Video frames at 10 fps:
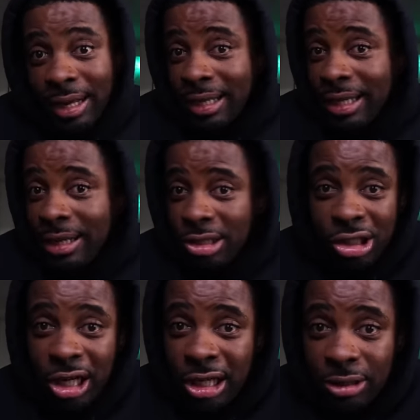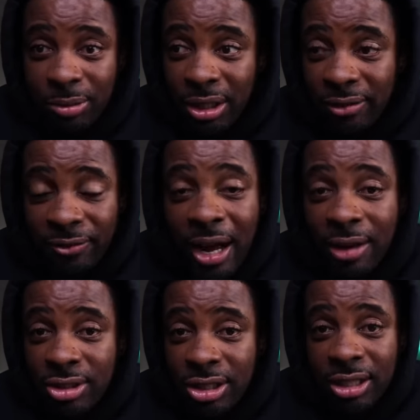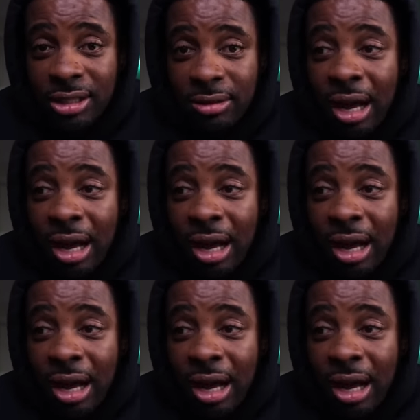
I can't change being 5'6".